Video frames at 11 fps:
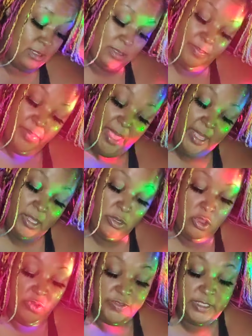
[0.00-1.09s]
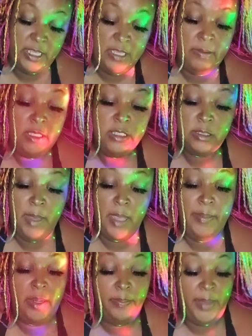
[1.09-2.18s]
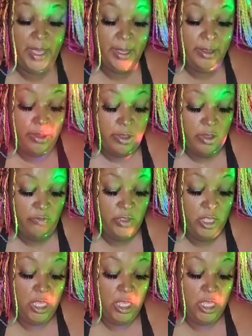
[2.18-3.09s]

Some backing off stuff. Somebody better back off.